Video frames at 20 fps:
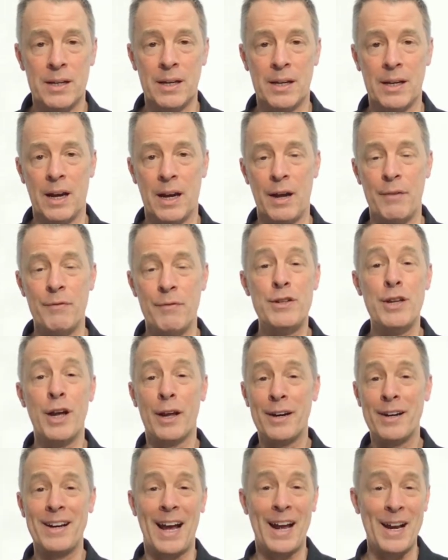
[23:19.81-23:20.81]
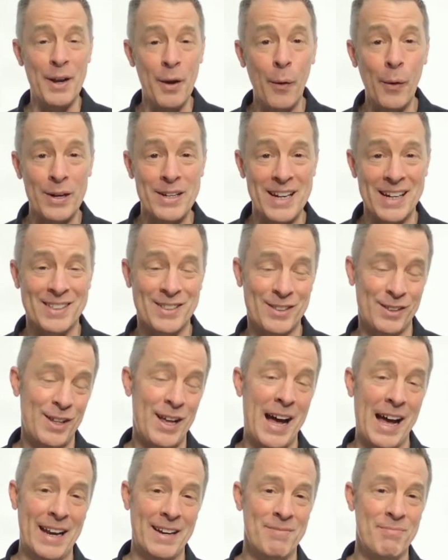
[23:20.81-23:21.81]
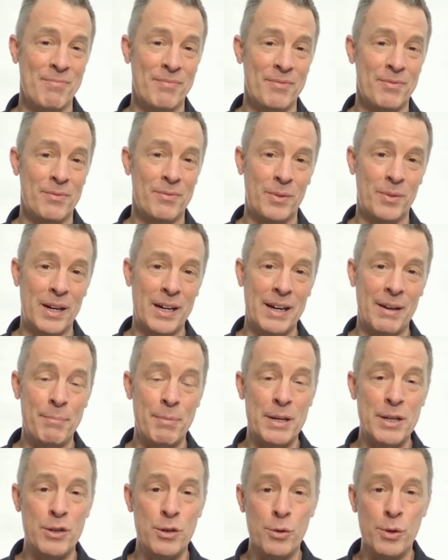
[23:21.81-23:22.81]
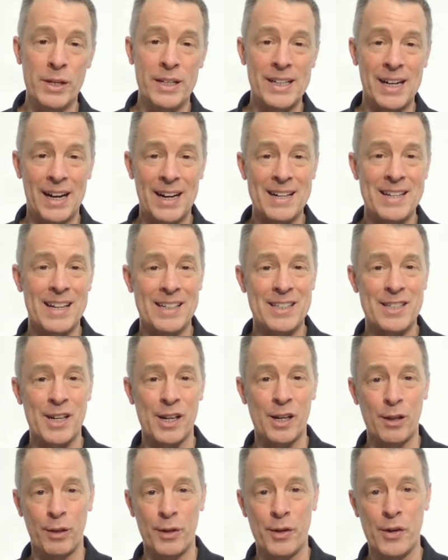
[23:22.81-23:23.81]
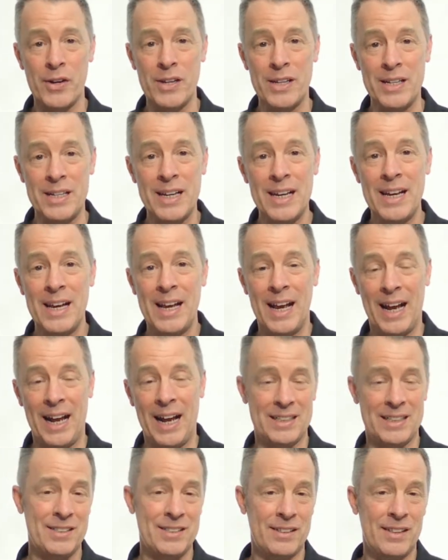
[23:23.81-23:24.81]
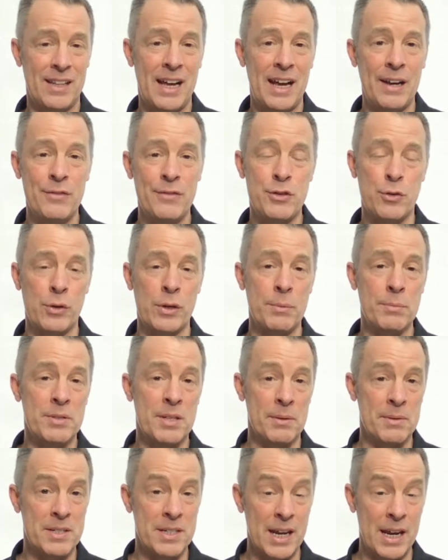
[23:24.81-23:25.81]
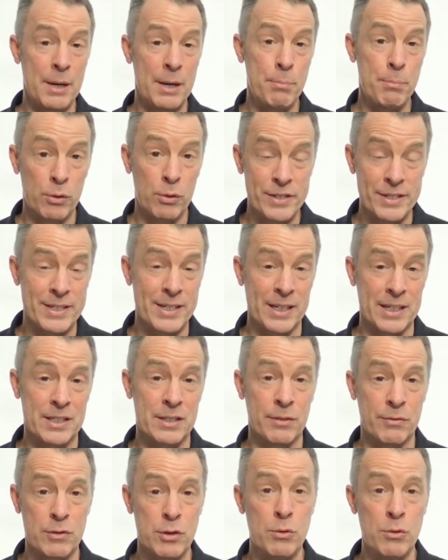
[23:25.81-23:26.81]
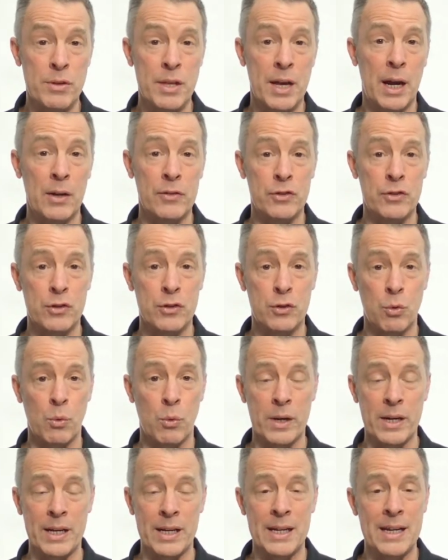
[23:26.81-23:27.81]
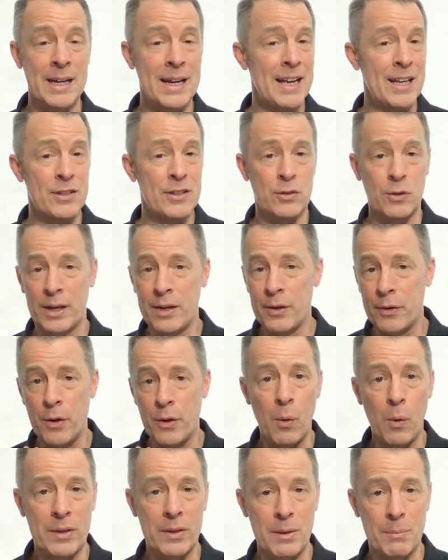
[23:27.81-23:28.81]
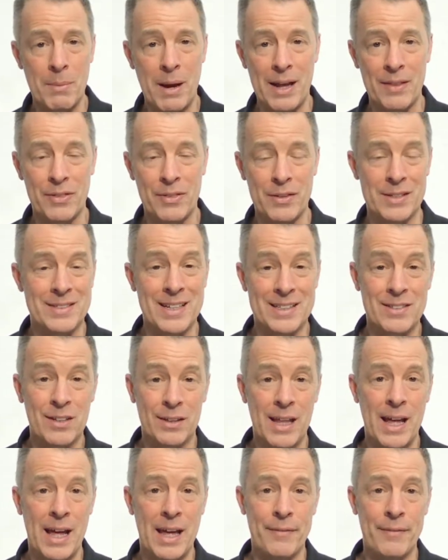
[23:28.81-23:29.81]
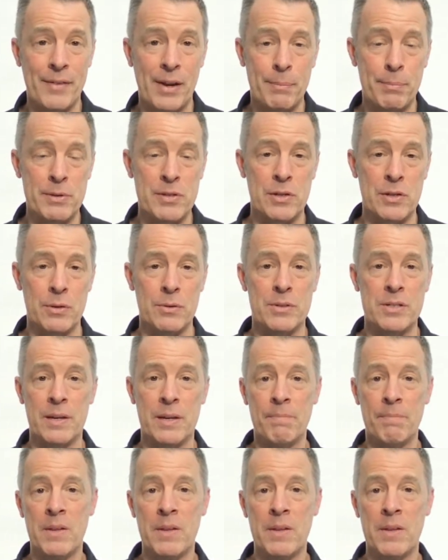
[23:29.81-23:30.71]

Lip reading: I've done it. I know it takes a lot, right? I've been doing Context and Clarity as a live stream since April 6th of 2020. So I don't know what the math is. That's a lot of episodes.